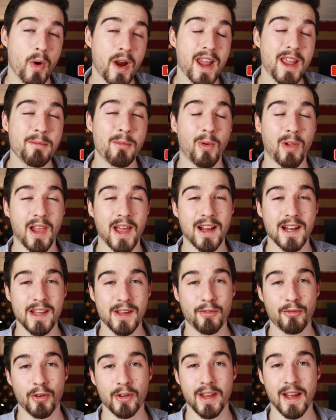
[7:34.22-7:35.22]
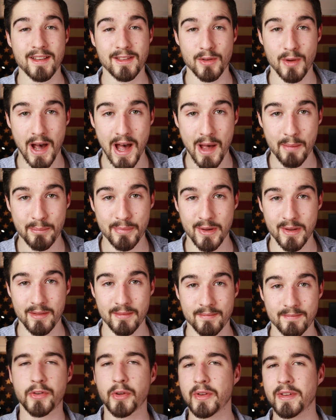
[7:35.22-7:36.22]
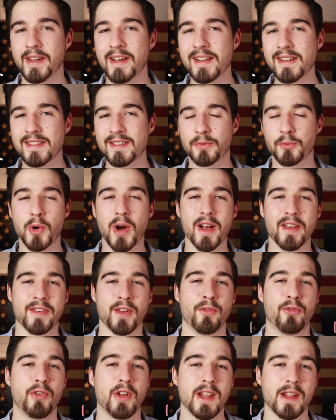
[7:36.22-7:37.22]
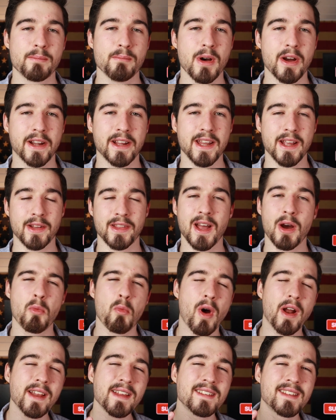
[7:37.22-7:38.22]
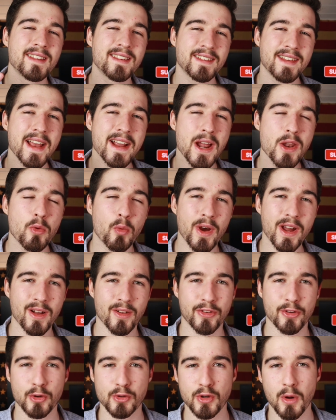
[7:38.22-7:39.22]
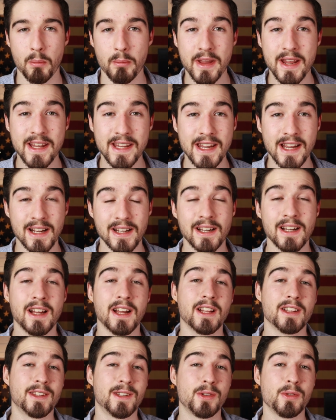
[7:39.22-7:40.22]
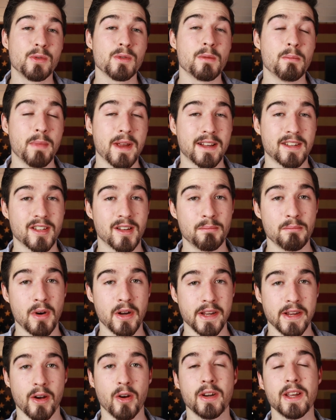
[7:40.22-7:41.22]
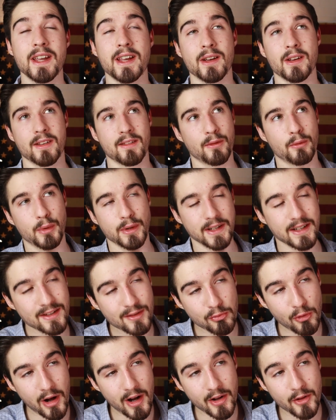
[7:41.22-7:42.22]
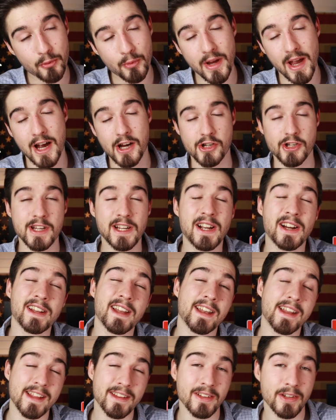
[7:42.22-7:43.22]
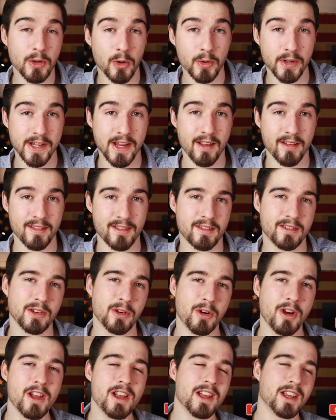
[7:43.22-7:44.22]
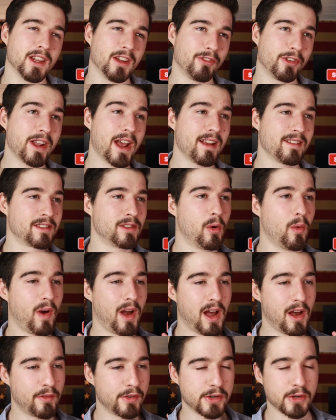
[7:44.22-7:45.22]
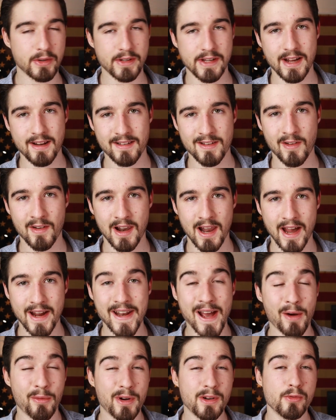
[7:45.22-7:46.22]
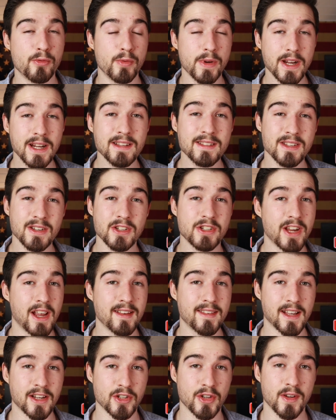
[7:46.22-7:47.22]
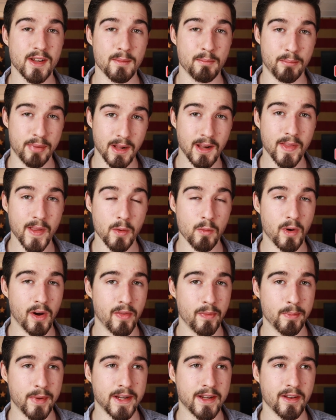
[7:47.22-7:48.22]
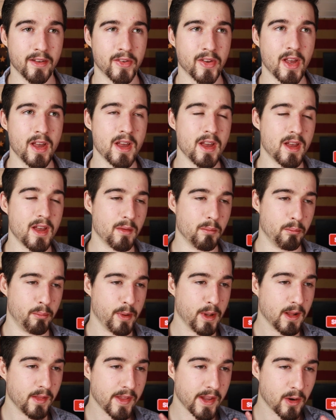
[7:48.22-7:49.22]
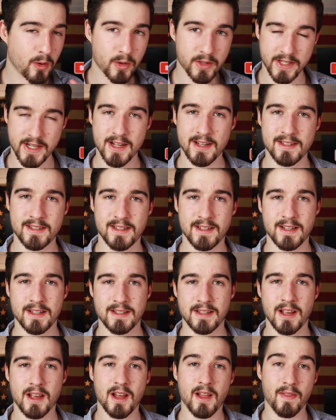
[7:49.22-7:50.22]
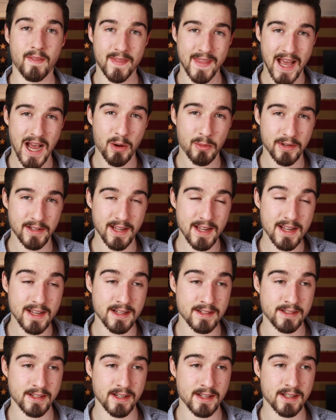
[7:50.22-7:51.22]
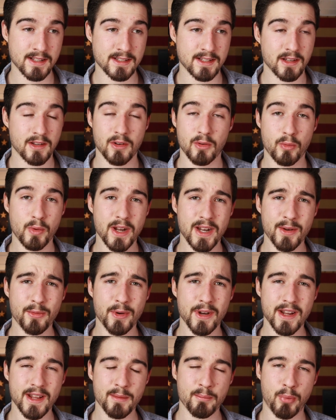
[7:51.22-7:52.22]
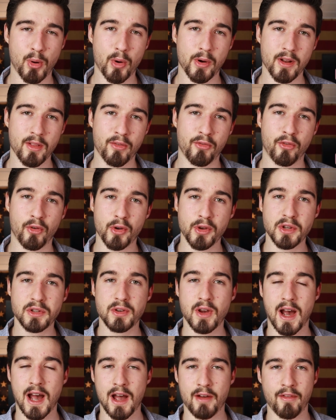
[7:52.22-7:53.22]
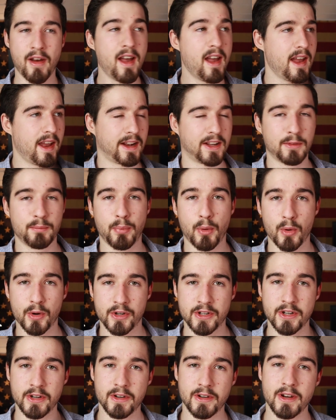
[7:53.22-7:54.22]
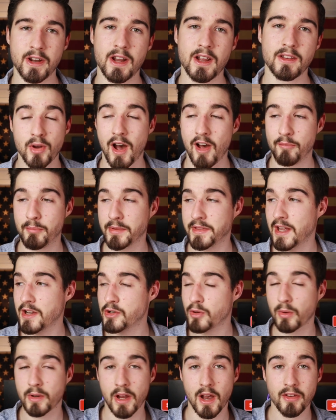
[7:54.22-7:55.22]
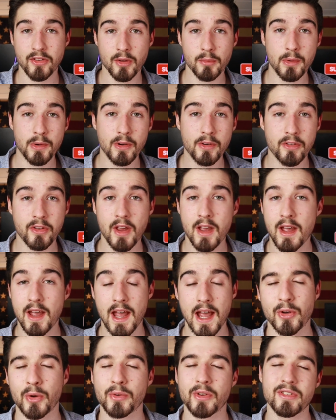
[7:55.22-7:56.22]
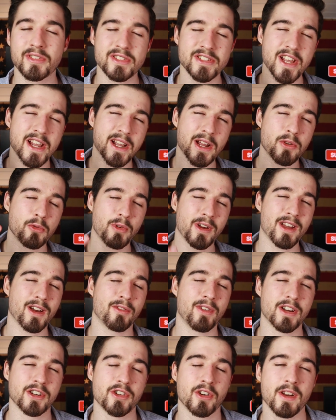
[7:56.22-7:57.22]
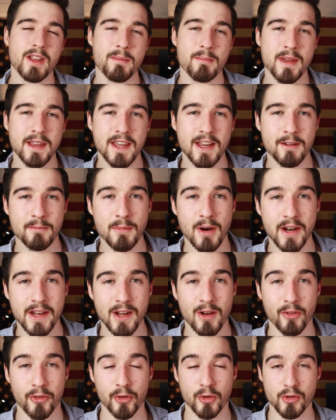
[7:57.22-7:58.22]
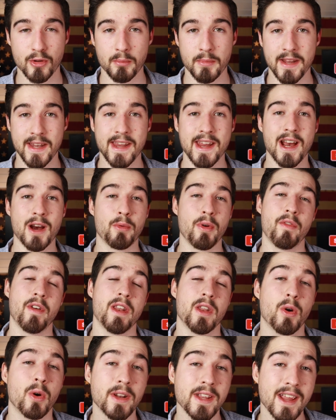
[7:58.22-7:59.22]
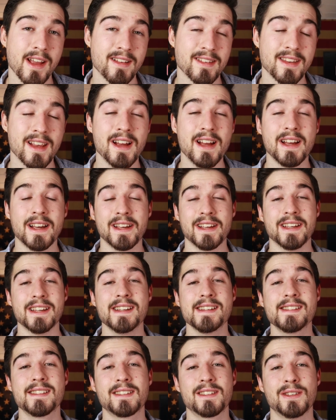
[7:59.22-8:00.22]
way more likely for that to happen. So this was affiliate marketing. Now, what is the second way on social media to make some money? Okay, with this one, we actually gonna need an audience. So if you guys don't have an audience online, I would really suggest actually building one, because building audiences nowadays is really important for you to have exposure, to have potential customers. So the second way of actually making money on social media with an audience is